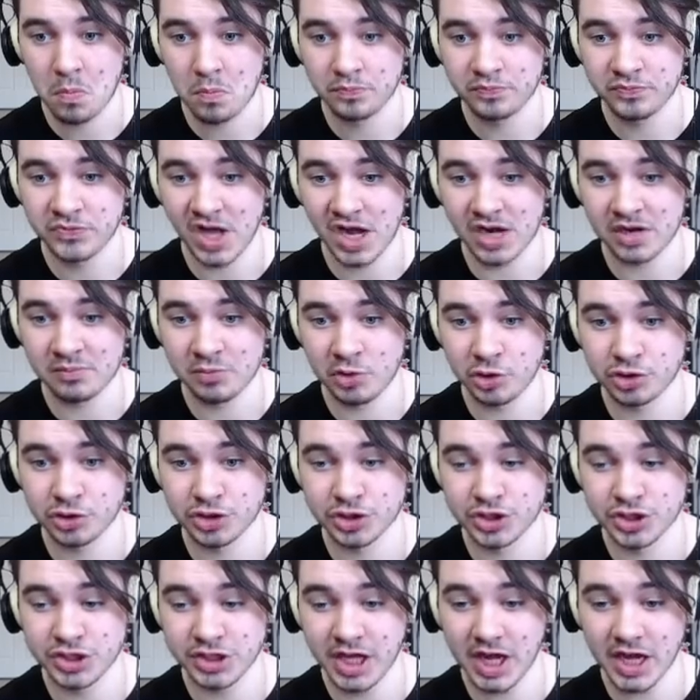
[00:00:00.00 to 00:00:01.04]
That
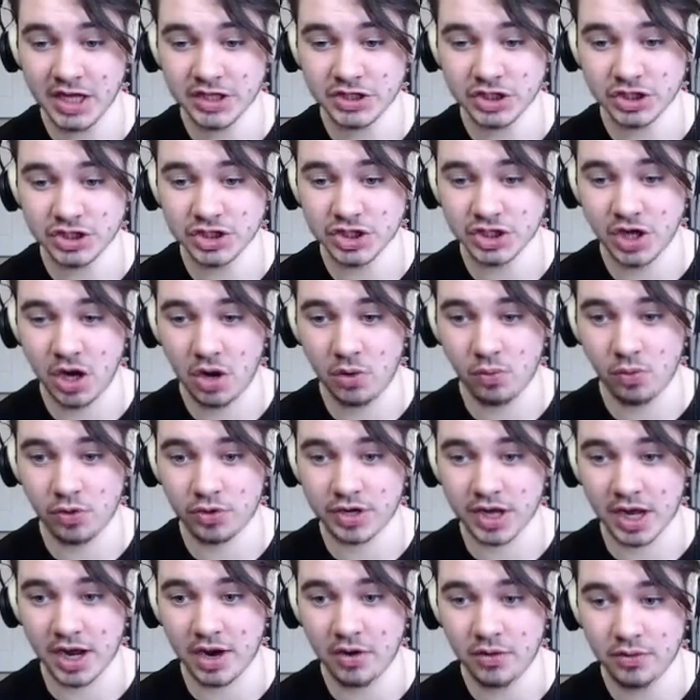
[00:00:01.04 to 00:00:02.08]
emergency exit did not work
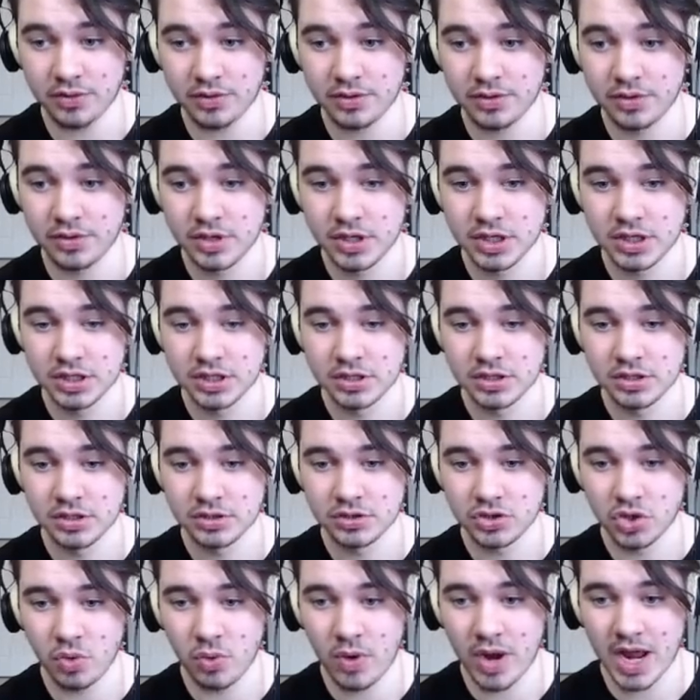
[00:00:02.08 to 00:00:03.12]
out
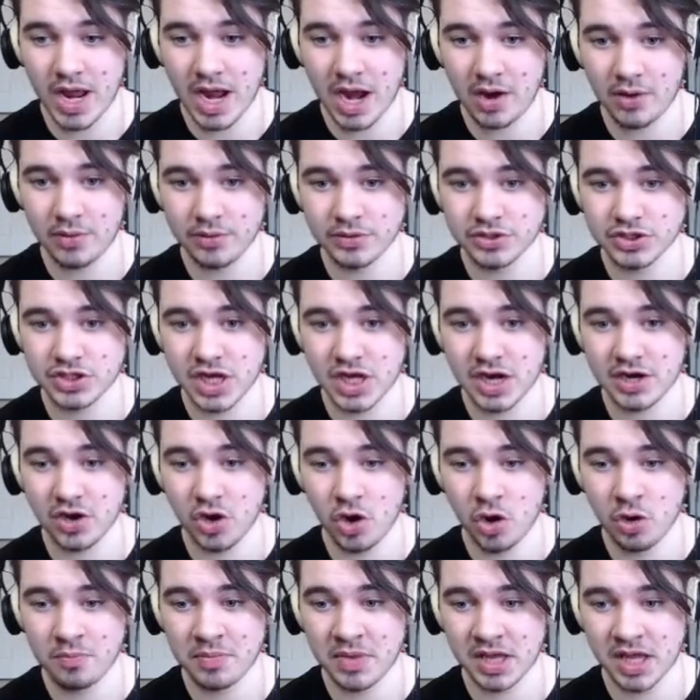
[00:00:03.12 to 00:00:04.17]
the way I was kind of
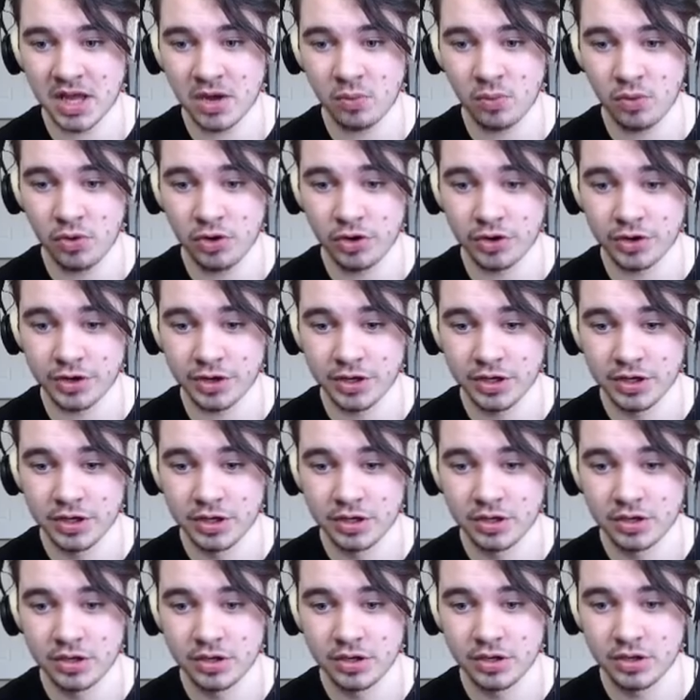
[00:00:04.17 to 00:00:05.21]
hoping it would.
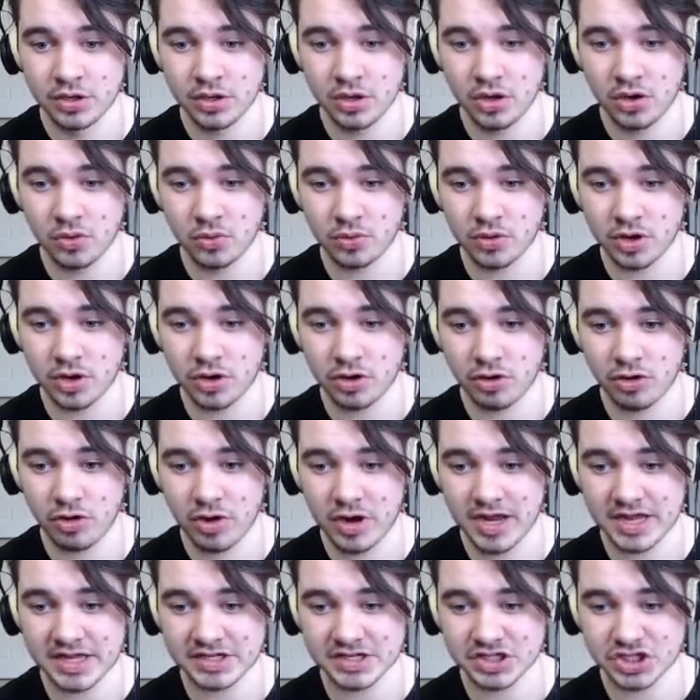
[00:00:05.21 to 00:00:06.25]
Oh,
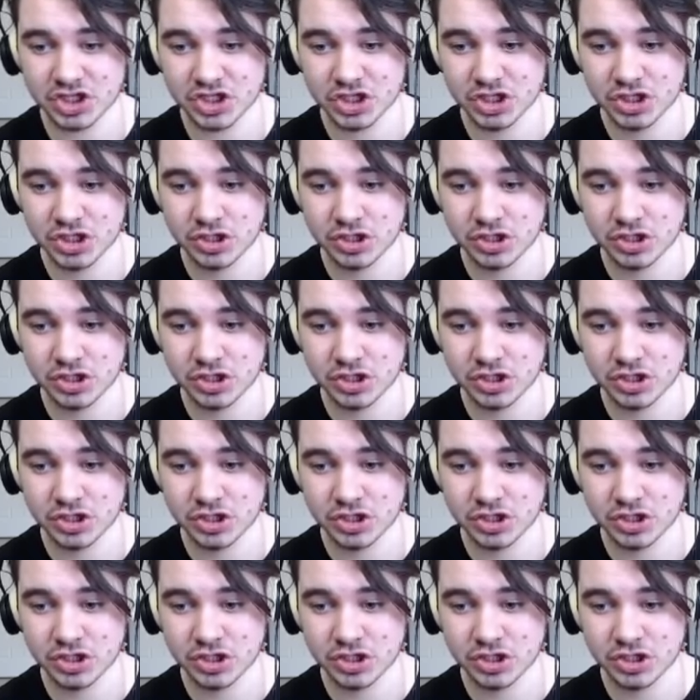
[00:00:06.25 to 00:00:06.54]
great.